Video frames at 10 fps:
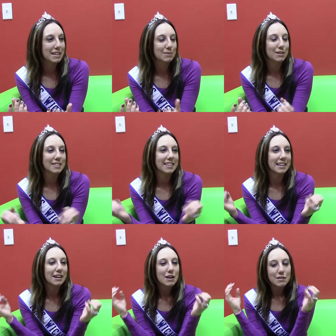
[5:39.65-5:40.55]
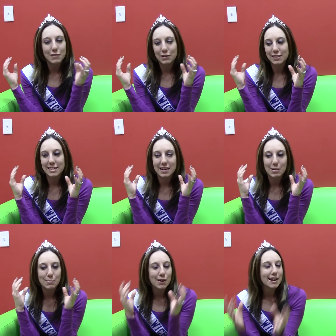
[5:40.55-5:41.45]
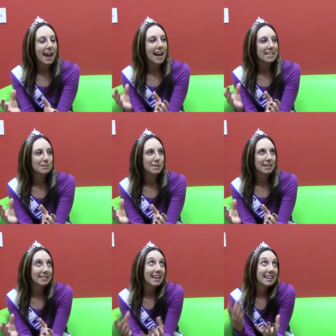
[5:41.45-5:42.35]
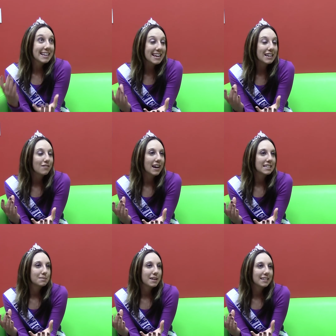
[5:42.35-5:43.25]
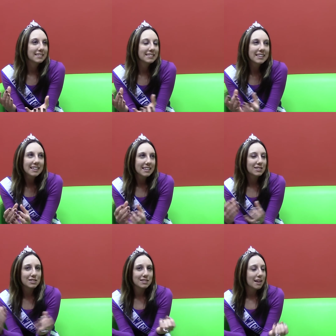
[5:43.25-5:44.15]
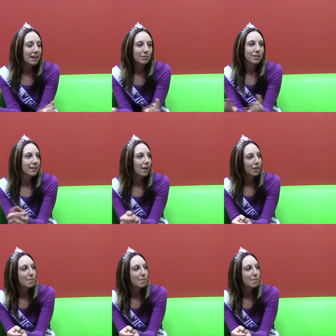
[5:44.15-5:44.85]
because we're just kind of focusing on one aspect, that negative aspect, and it's just not really